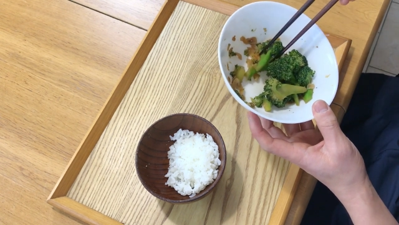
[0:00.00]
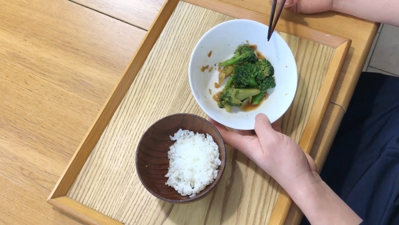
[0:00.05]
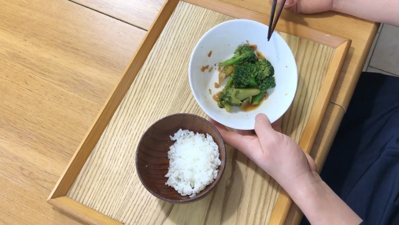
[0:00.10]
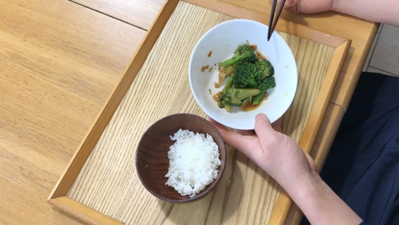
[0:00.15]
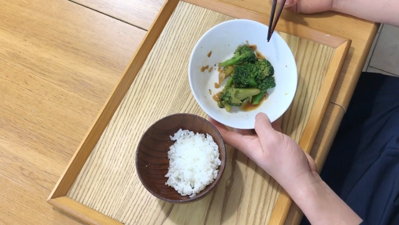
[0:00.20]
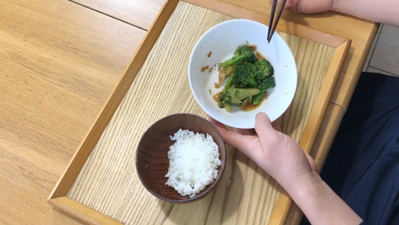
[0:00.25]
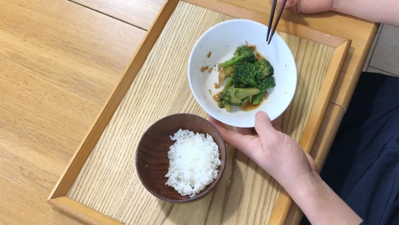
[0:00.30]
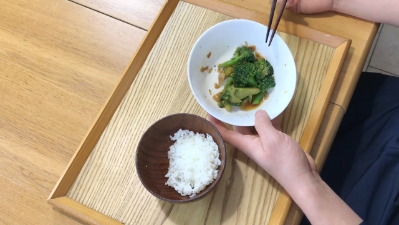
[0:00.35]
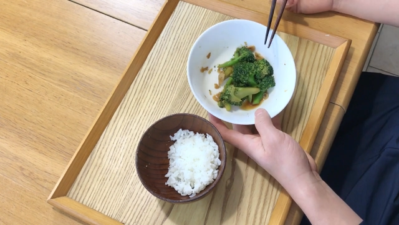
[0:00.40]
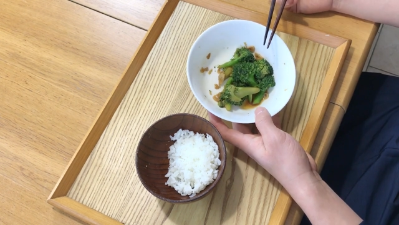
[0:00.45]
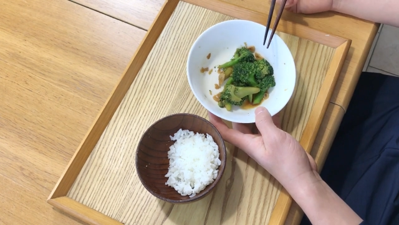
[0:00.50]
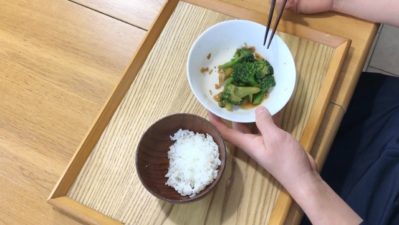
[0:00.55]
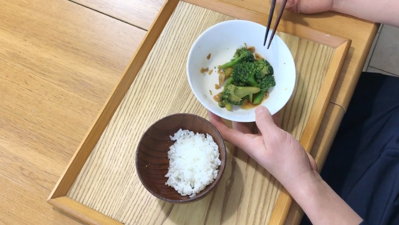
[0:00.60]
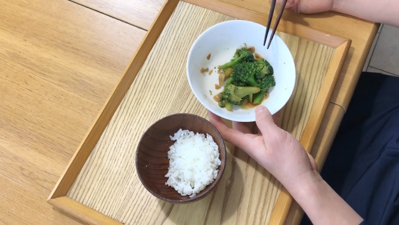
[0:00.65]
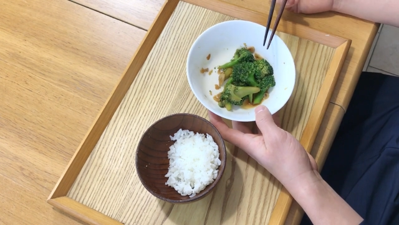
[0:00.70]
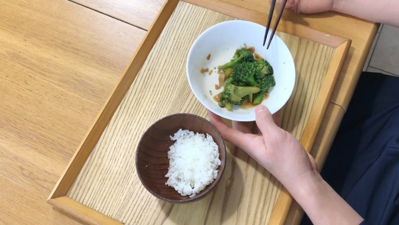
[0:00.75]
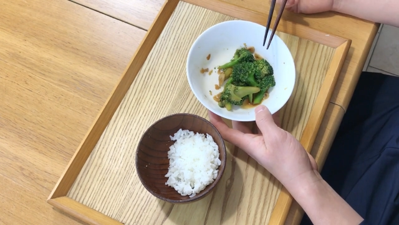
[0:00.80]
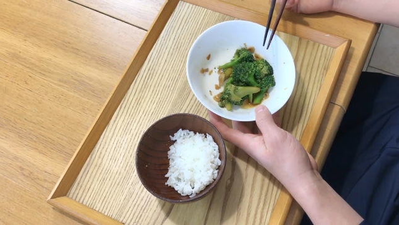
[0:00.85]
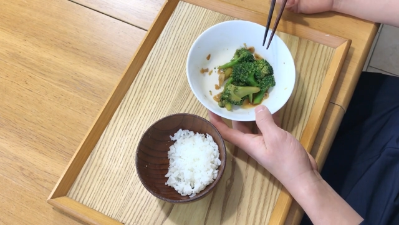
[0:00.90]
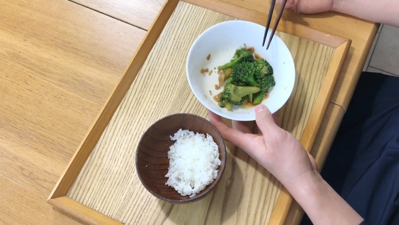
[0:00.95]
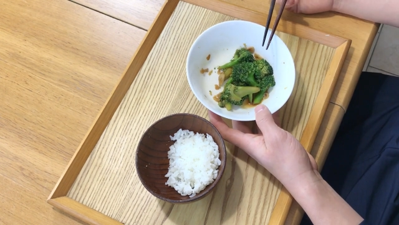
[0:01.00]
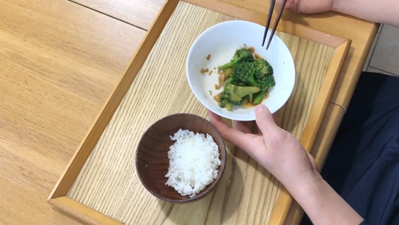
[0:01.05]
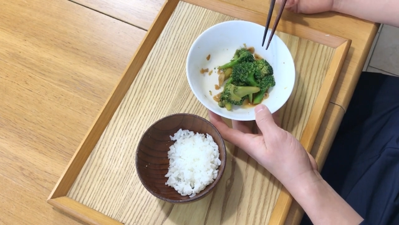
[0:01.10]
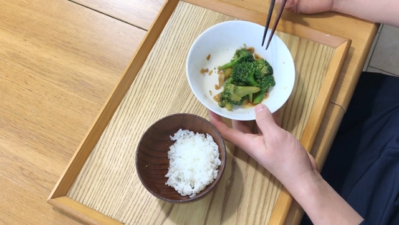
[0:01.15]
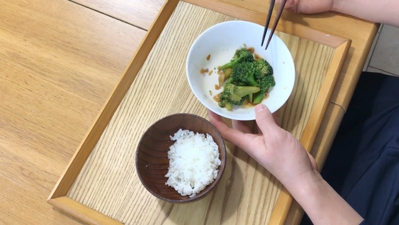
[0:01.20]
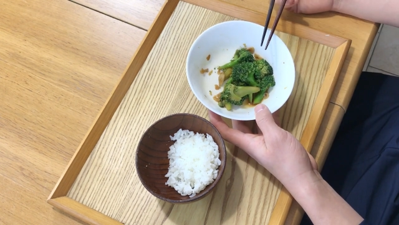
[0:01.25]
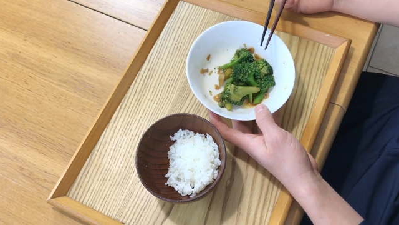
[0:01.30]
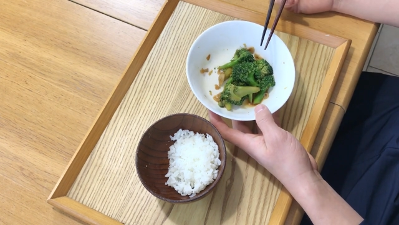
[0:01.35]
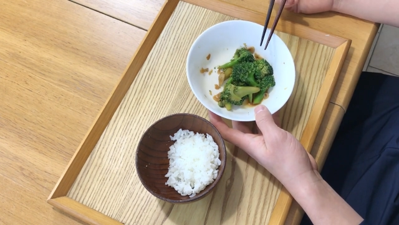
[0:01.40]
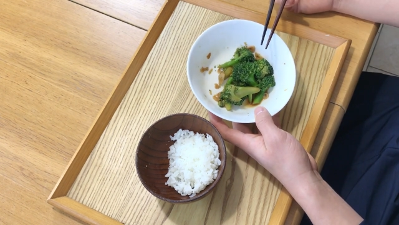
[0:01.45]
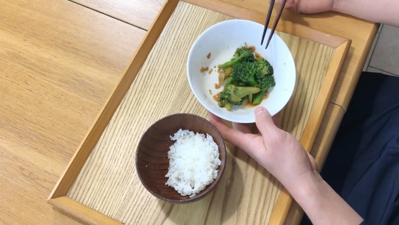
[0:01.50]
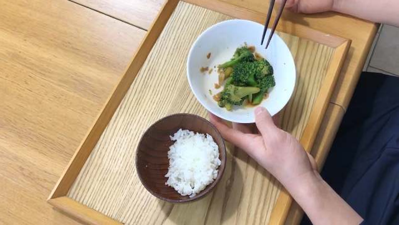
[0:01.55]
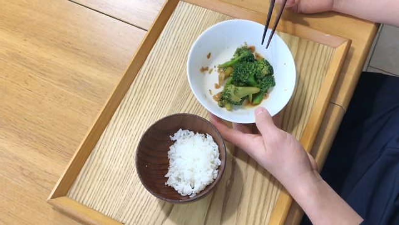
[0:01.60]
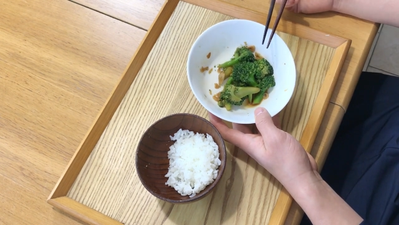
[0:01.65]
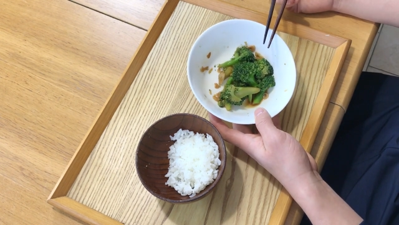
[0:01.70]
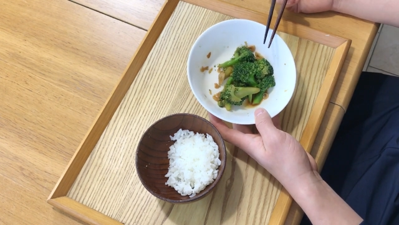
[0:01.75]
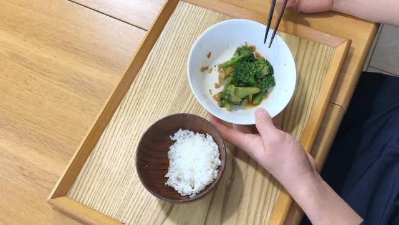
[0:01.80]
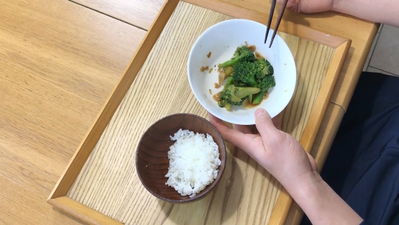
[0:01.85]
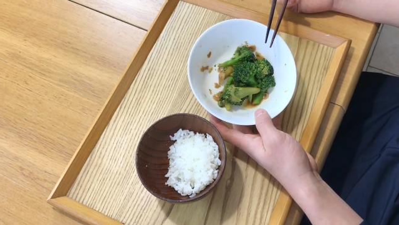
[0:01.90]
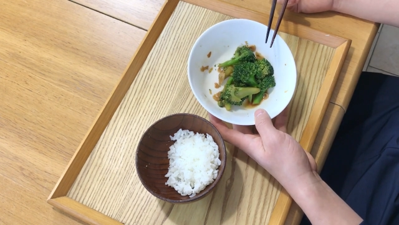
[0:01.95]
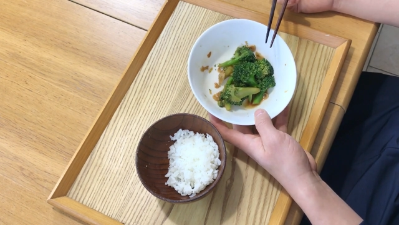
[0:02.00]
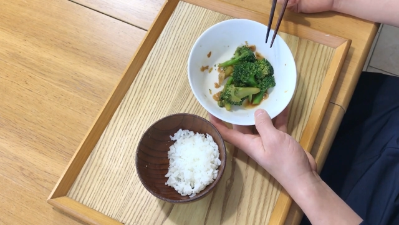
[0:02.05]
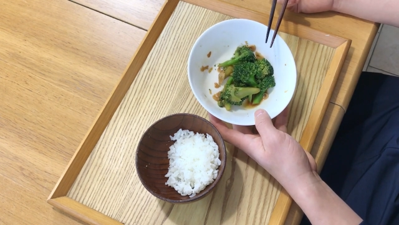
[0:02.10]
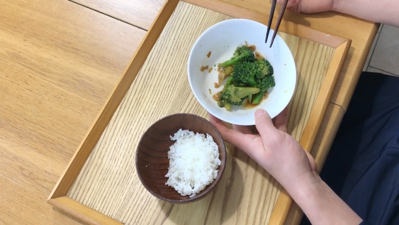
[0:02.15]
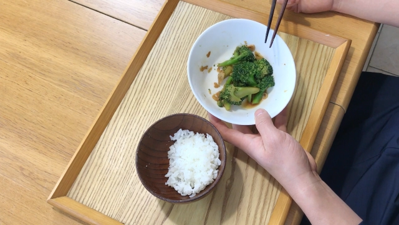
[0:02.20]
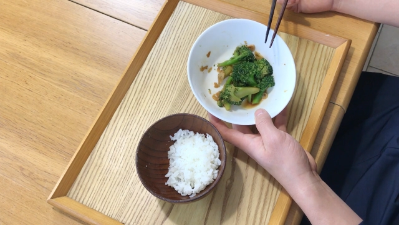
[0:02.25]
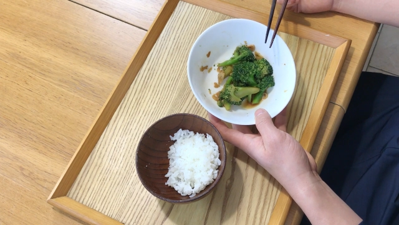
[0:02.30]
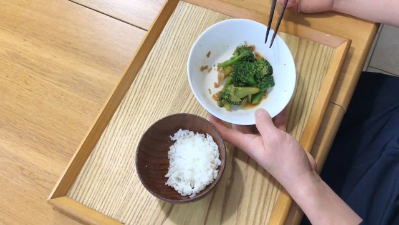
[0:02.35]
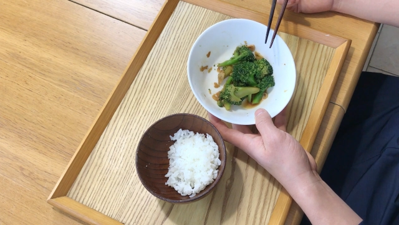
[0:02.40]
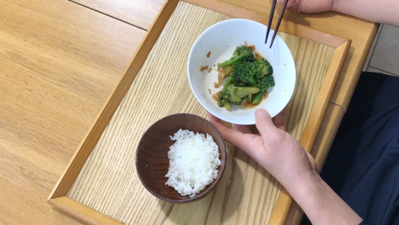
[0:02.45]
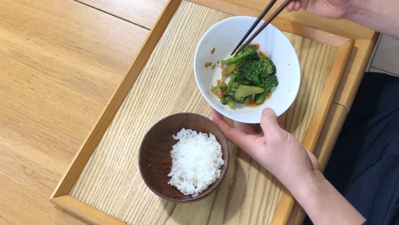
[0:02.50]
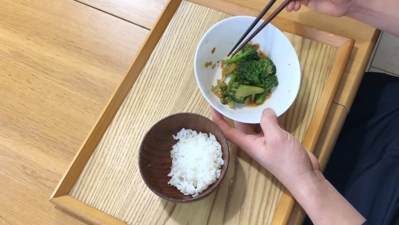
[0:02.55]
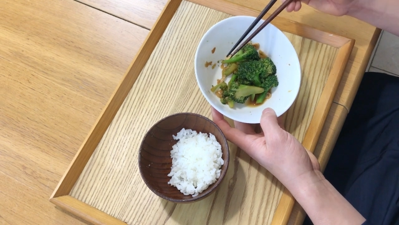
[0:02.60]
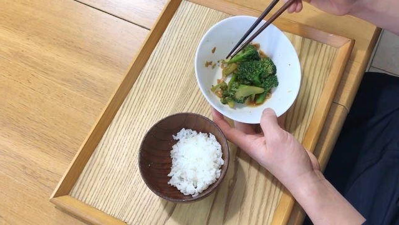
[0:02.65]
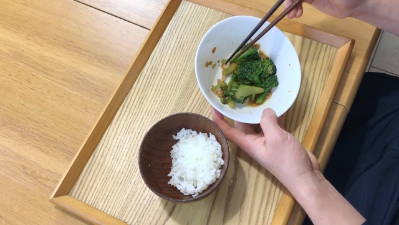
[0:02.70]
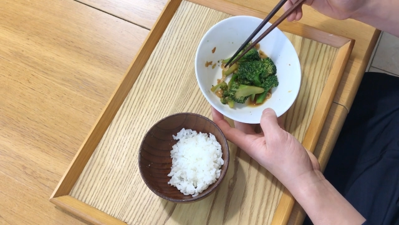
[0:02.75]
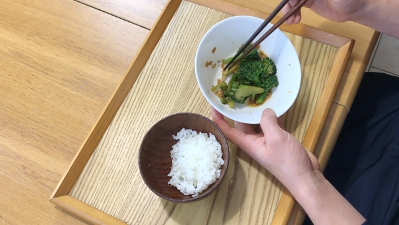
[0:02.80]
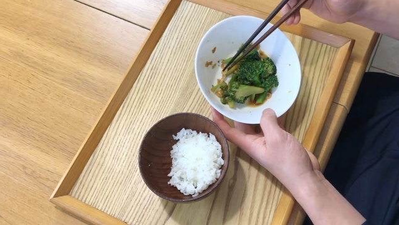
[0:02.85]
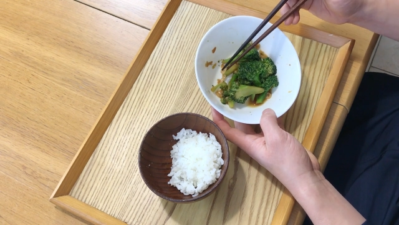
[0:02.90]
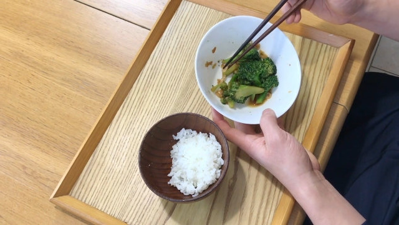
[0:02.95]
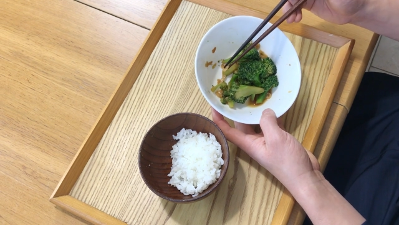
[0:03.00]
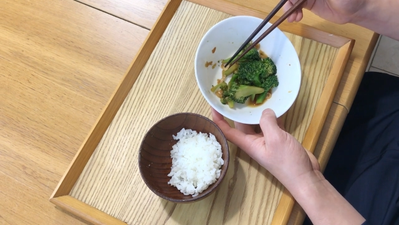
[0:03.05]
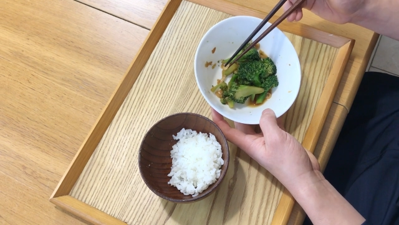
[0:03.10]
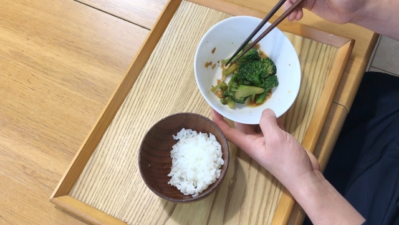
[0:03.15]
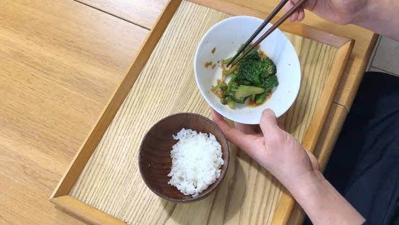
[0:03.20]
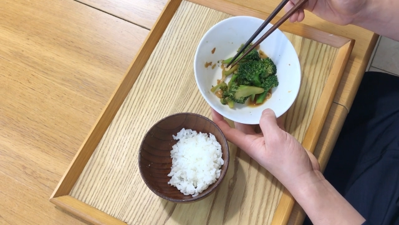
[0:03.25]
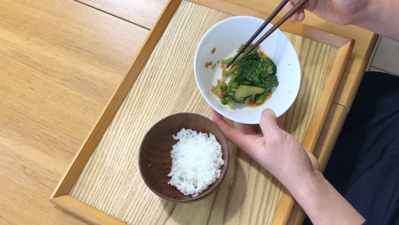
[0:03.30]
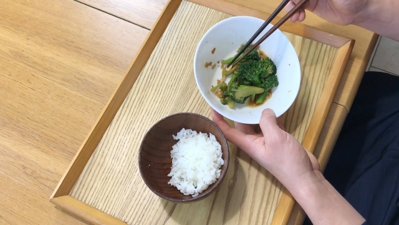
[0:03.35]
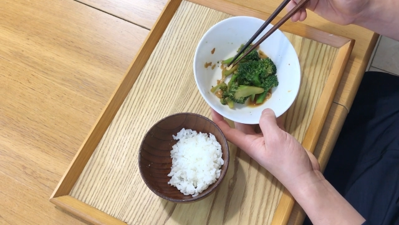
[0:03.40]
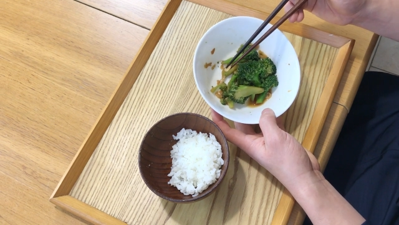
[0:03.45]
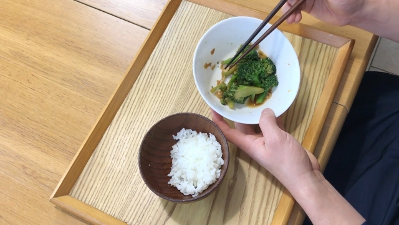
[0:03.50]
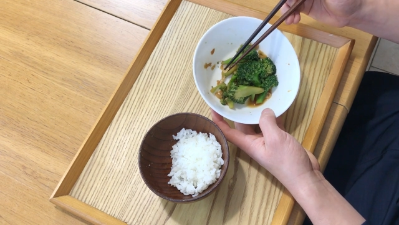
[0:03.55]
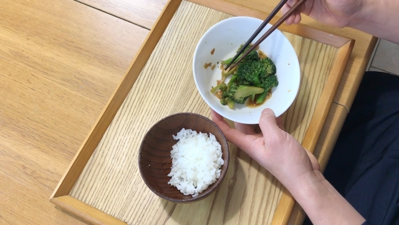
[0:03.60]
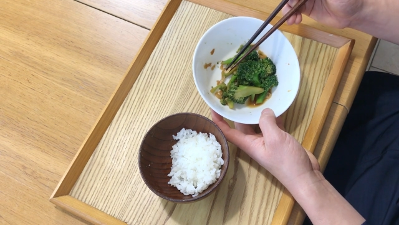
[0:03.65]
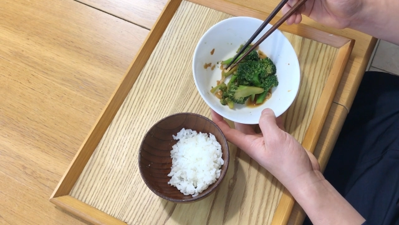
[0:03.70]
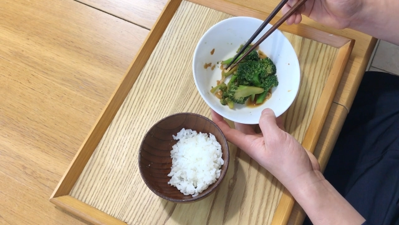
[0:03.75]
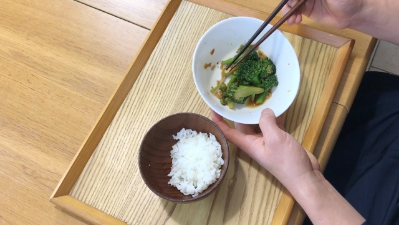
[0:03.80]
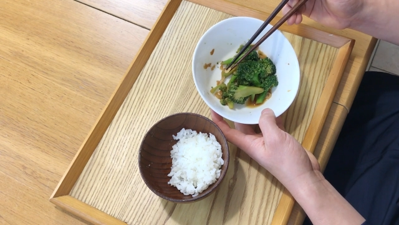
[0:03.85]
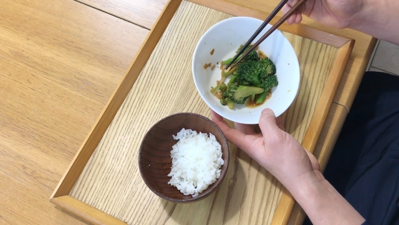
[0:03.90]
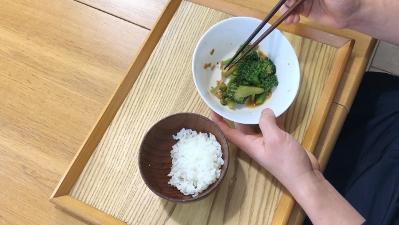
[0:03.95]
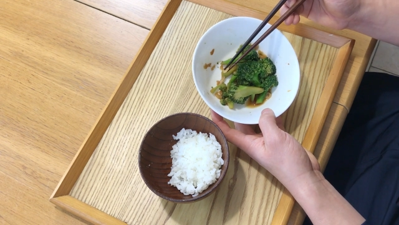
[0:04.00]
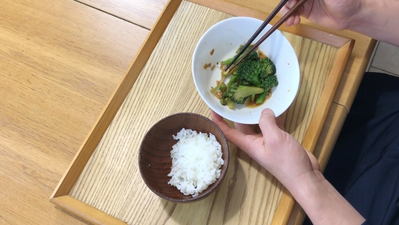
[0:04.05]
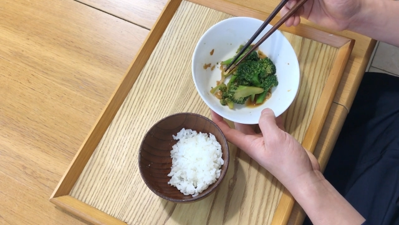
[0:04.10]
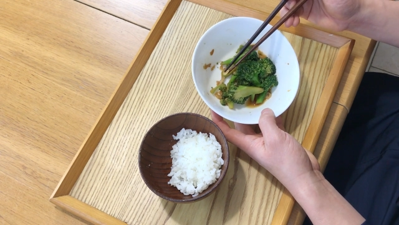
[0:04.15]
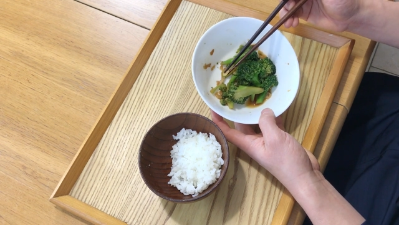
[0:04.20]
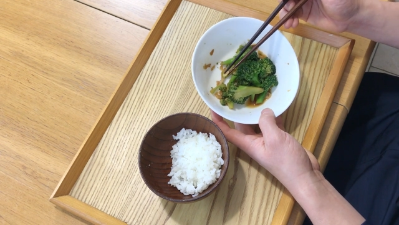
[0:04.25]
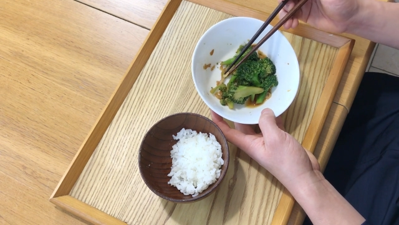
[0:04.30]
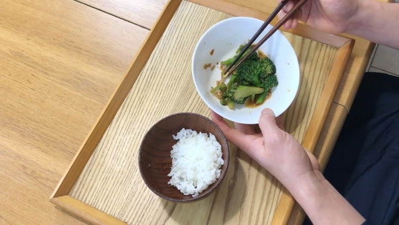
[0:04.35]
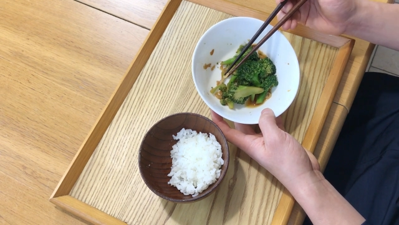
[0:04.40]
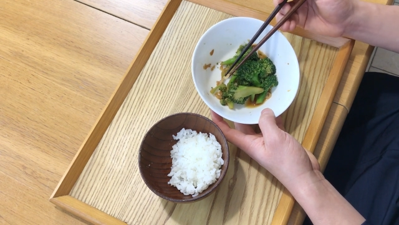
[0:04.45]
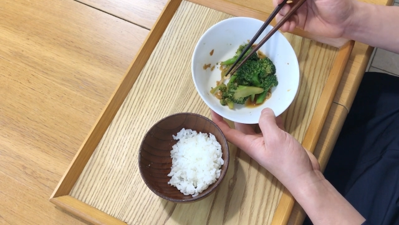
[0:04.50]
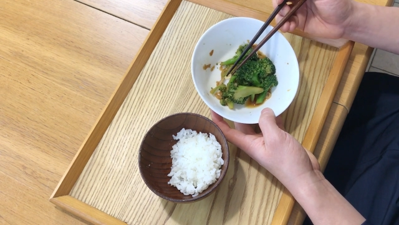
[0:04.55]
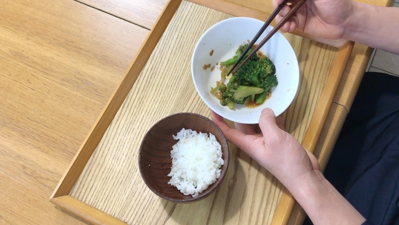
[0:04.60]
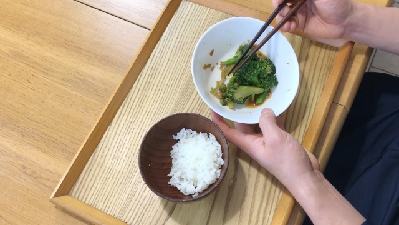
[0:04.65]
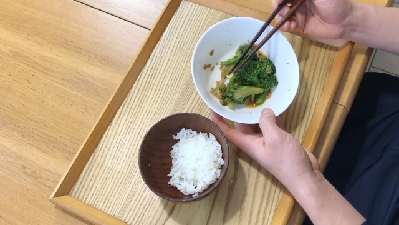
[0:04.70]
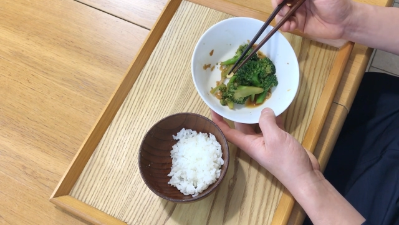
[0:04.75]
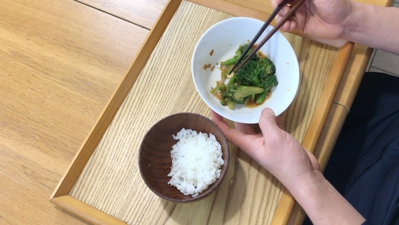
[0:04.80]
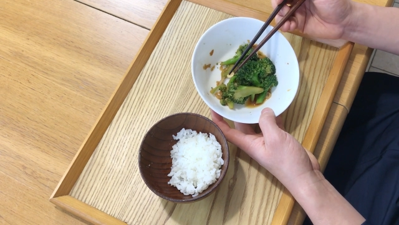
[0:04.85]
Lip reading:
(no speaker visible)